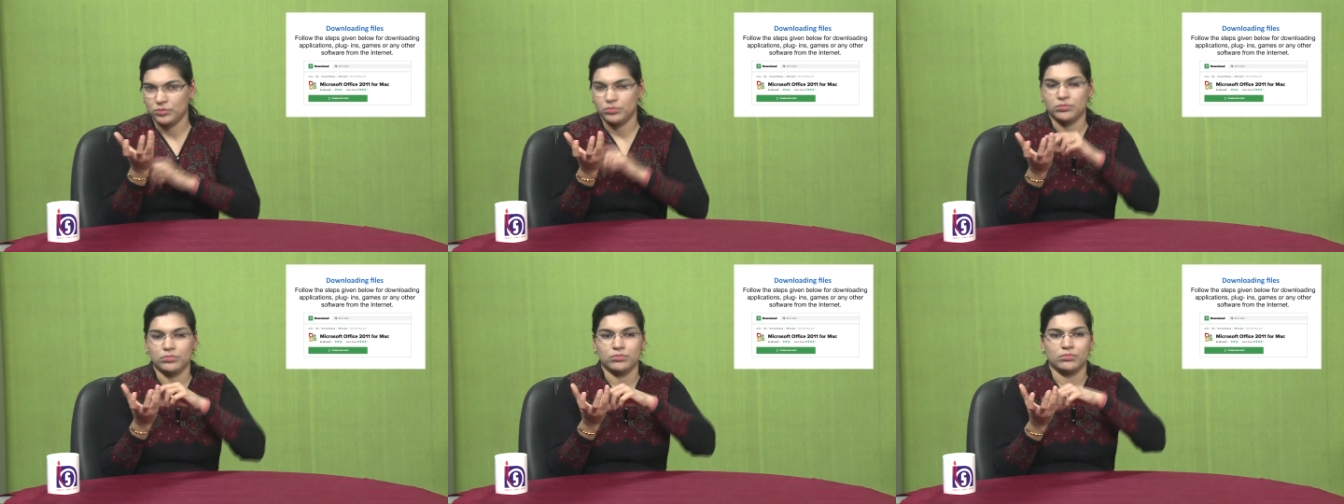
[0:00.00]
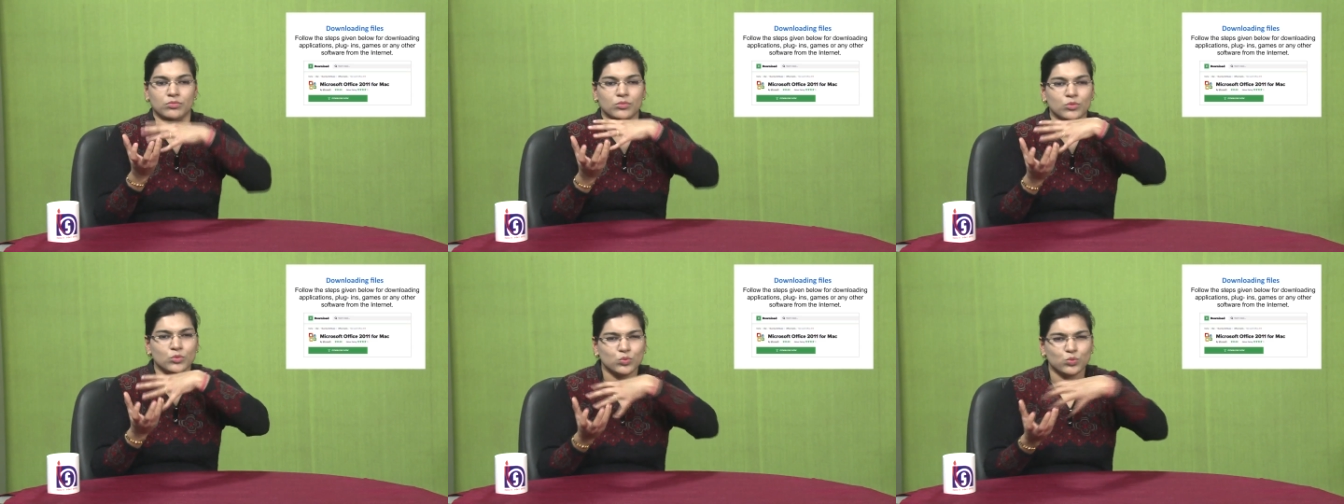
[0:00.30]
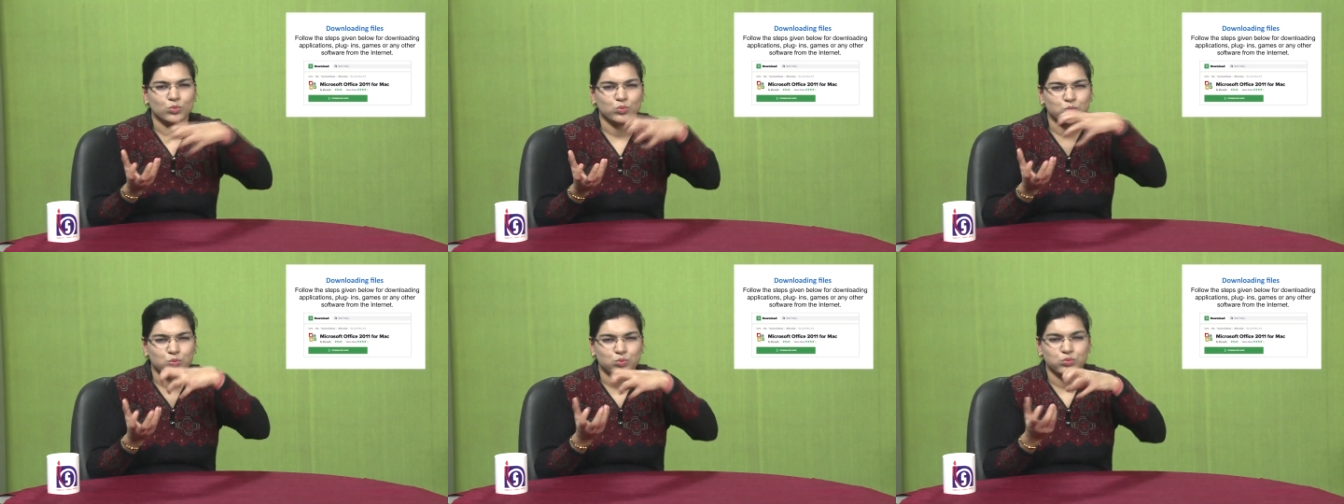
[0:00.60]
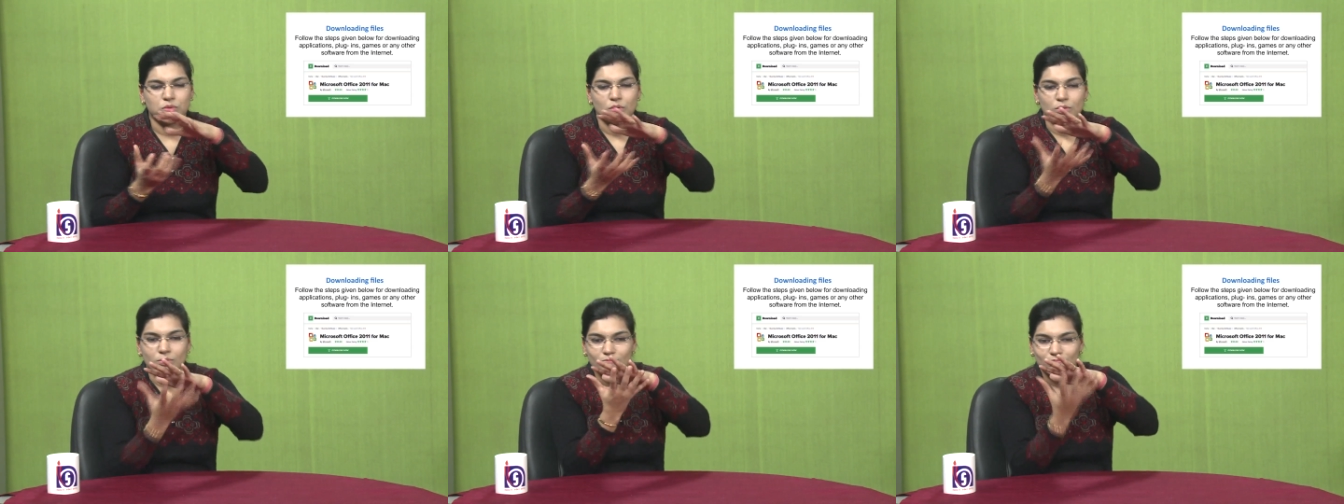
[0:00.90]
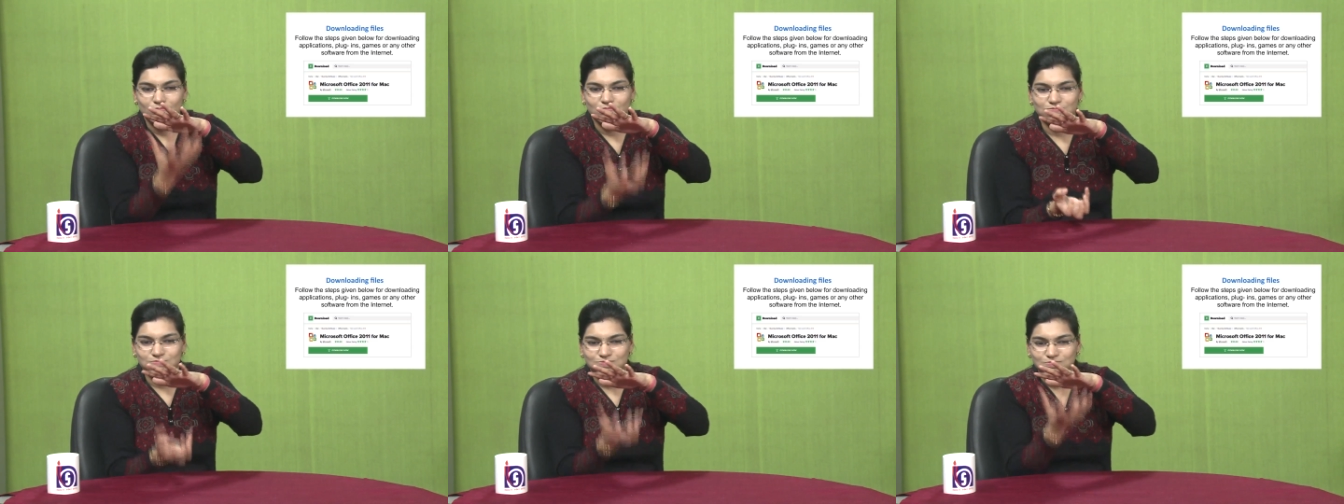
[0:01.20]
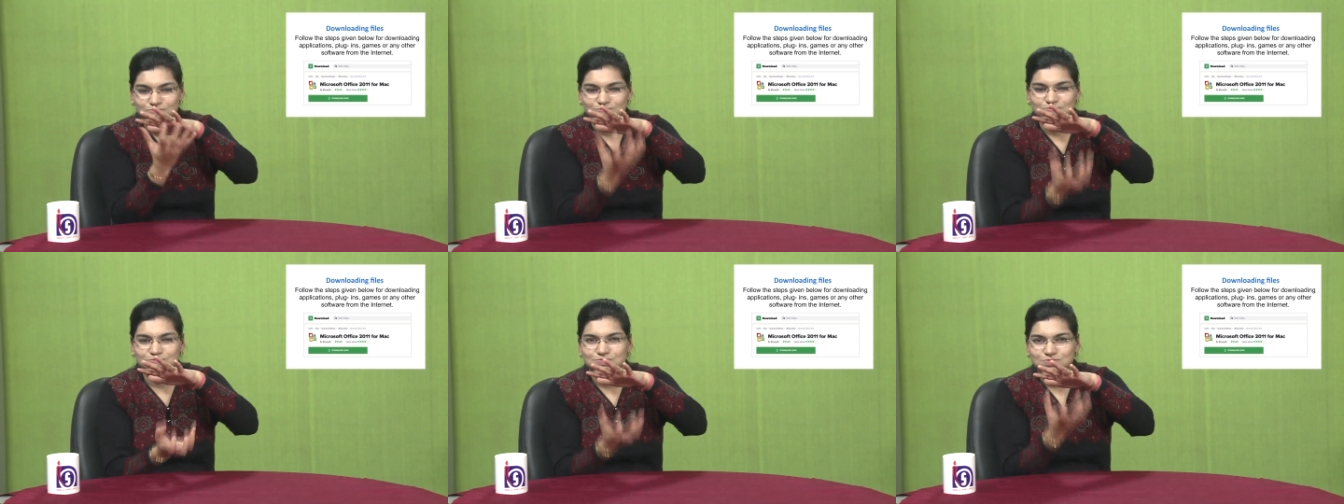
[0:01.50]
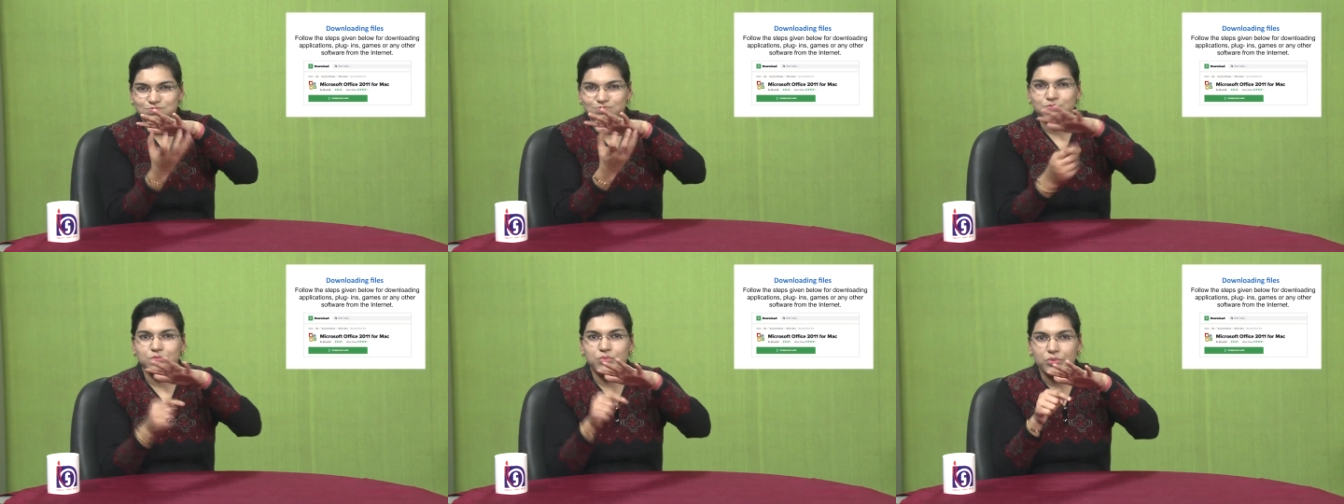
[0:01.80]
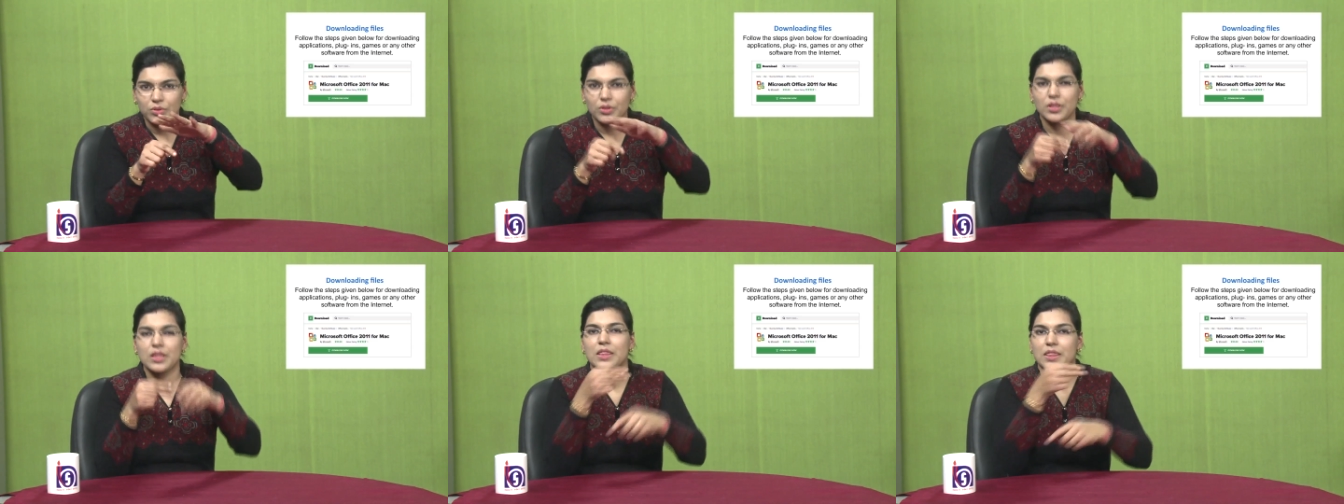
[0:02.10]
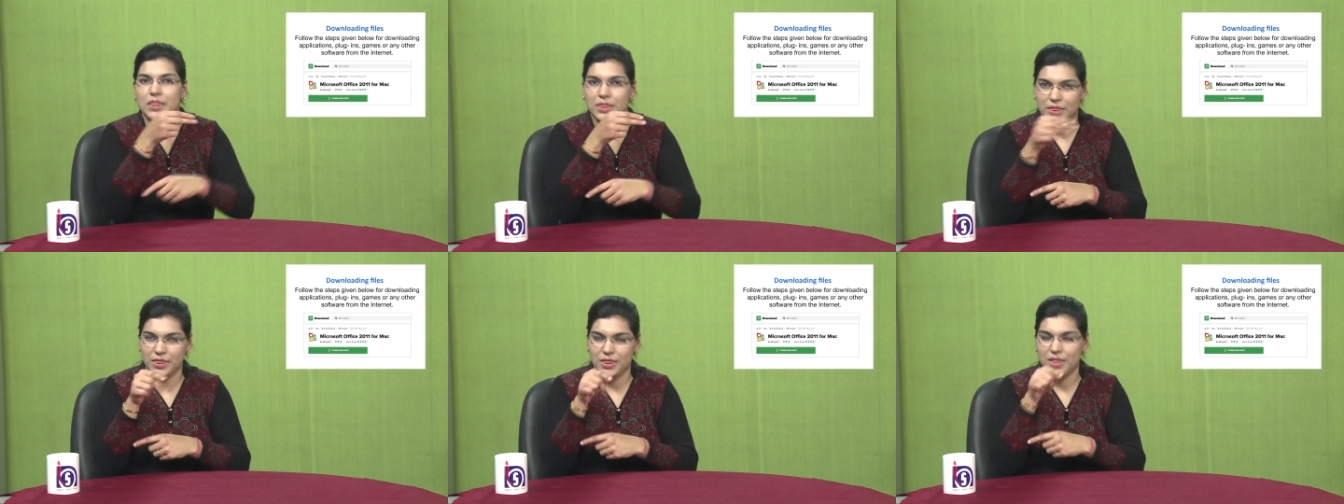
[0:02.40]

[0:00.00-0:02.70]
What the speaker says: which you can install anytime you want.